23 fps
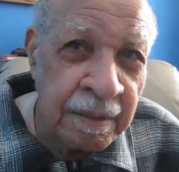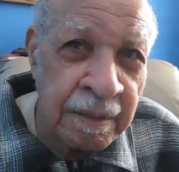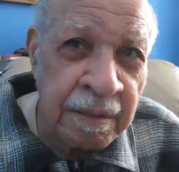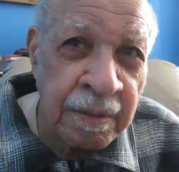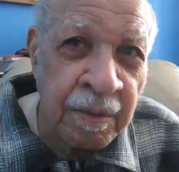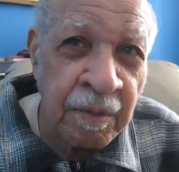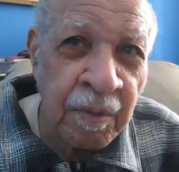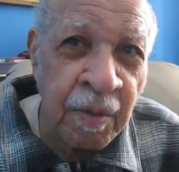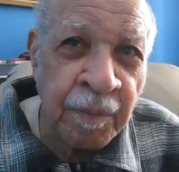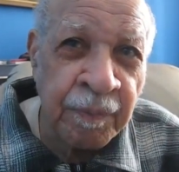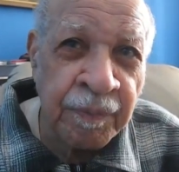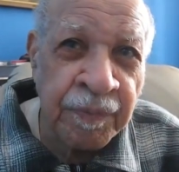
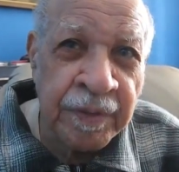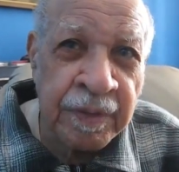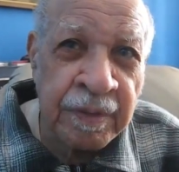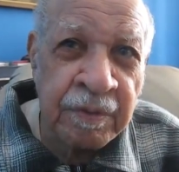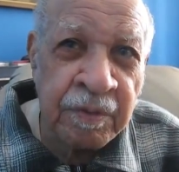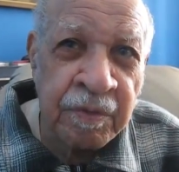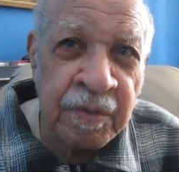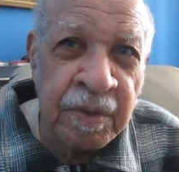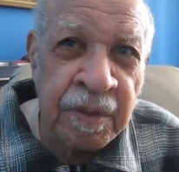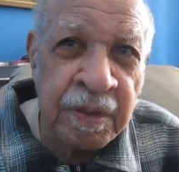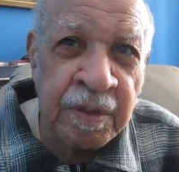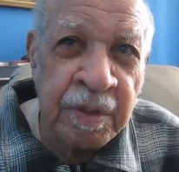opened the
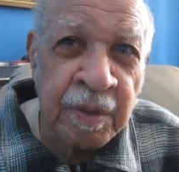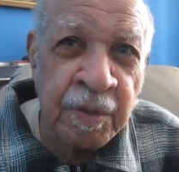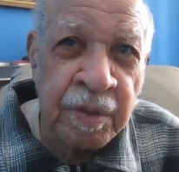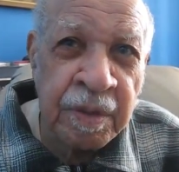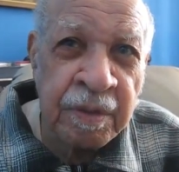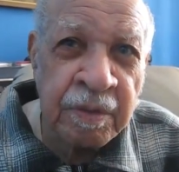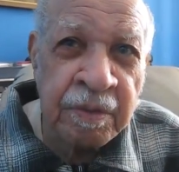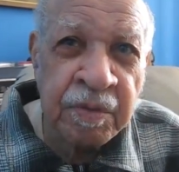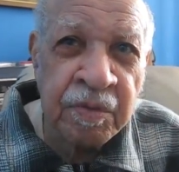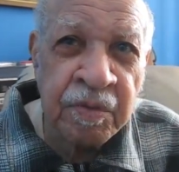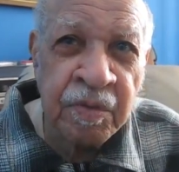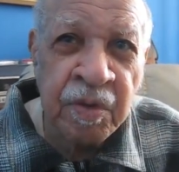screen door
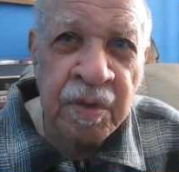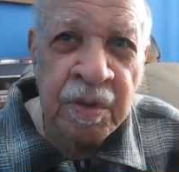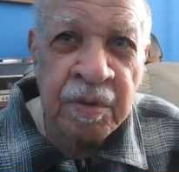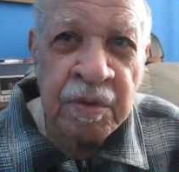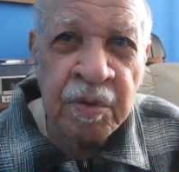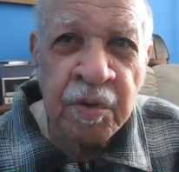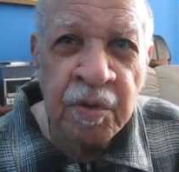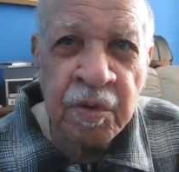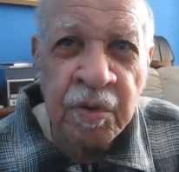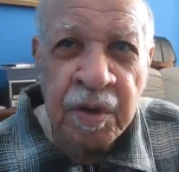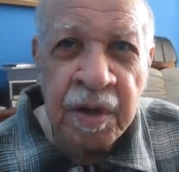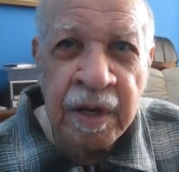and the screen
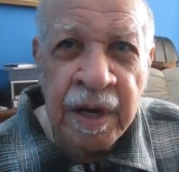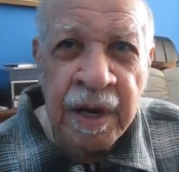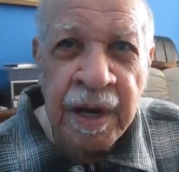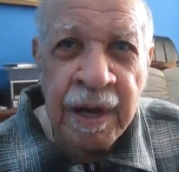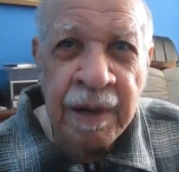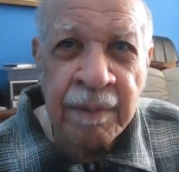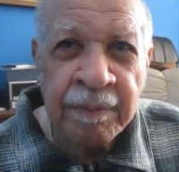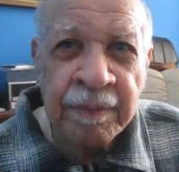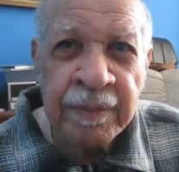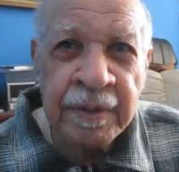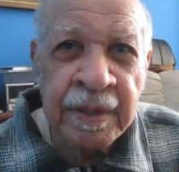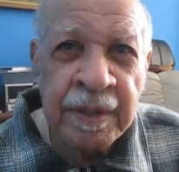door
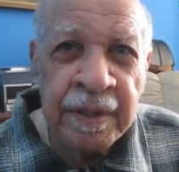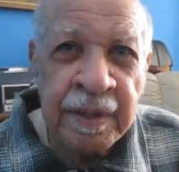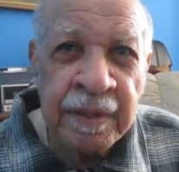clapped.